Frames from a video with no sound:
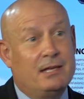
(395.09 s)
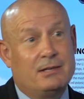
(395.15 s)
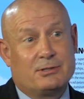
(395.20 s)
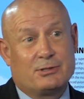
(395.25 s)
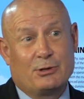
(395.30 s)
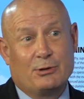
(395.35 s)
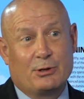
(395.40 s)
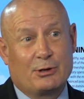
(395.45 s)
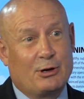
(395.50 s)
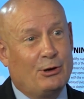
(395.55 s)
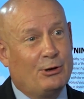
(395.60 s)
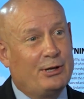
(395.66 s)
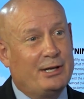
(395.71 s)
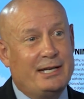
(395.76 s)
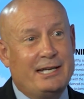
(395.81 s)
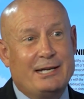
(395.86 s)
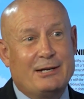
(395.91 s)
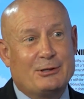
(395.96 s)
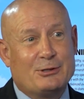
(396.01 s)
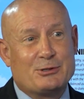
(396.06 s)
So the
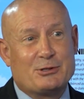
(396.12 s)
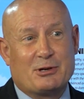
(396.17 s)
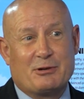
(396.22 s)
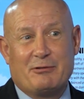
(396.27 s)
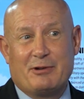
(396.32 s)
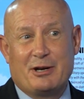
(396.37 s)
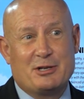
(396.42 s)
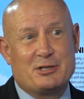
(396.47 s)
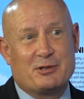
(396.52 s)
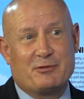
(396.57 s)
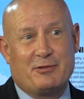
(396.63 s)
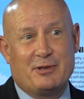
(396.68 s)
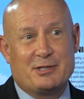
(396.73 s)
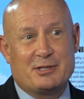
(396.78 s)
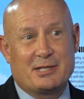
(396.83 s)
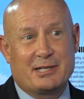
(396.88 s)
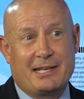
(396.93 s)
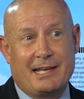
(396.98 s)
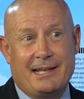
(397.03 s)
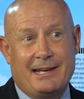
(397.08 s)
Golden Eagles are a very
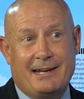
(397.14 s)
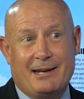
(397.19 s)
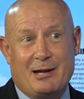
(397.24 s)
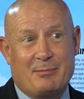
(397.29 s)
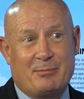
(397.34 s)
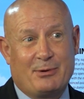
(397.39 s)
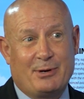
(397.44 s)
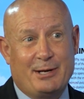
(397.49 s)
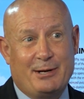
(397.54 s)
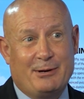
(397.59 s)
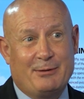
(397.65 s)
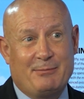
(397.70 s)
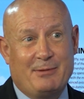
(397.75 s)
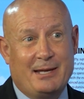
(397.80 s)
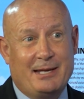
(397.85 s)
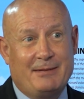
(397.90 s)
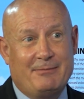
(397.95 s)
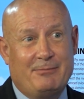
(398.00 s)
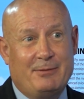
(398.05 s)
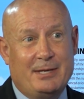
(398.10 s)
sophisticated operator.
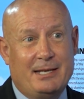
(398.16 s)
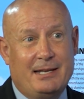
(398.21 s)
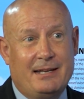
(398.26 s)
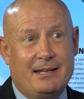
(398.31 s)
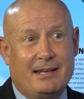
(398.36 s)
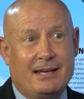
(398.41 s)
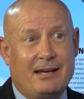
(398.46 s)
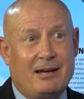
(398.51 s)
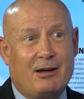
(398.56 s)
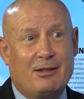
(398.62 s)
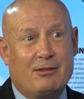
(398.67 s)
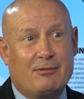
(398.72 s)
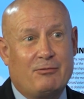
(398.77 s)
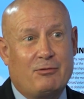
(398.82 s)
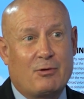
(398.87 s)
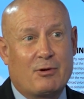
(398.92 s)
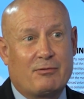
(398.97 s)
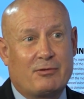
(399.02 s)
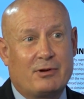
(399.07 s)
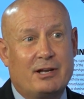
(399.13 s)
They've been on the
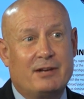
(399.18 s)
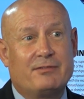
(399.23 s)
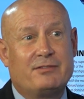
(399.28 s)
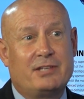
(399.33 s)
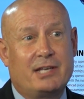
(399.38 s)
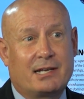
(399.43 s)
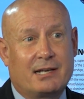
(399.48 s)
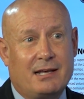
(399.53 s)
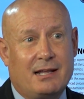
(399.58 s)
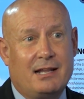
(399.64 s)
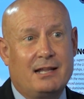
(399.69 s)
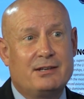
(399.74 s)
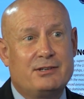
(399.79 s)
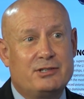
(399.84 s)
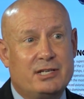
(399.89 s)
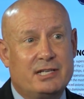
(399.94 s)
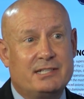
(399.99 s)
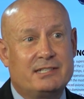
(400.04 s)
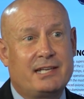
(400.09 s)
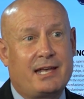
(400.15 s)
forefront of
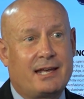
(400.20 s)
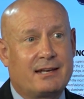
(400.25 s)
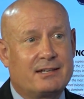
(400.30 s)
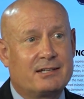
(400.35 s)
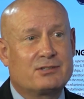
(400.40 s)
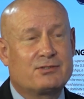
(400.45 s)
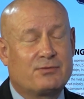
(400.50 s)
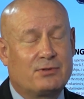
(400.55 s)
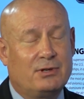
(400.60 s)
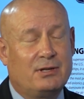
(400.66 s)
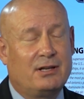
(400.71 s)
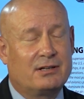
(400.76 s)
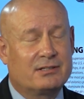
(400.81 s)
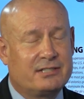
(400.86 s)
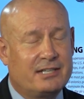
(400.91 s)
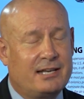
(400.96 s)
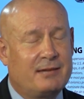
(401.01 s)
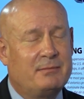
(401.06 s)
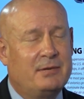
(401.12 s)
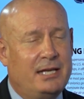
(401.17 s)
technology and tactics for a long
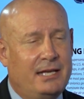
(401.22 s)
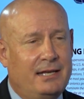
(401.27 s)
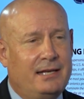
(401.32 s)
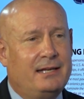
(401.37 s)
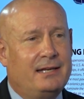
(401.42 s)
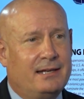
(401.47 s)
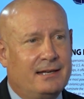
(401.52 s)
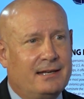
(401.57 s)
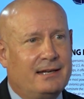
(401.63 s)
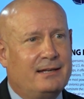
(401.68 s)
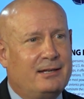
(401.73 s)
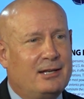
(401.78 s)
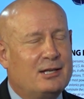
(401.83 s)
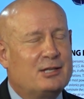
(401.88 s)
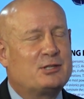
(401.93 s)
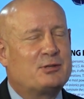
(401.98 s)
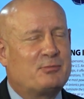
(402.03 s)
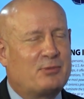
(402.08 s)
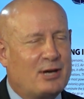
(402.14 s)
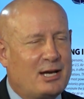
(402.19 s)
time. It
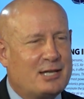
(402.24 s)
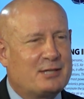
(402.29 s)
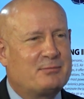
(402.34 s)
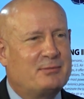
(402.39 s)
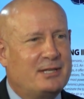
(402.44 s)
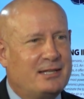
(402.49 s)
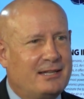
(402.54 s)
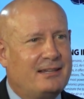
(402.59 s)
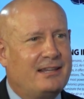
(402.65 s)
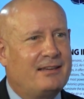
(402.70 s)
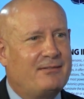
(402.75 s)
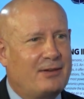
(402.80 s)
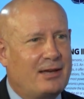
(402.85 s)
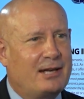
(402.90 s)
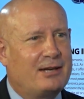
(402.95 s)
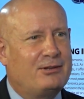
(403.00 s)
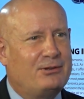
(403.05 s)
doesn't surprise me that they've got a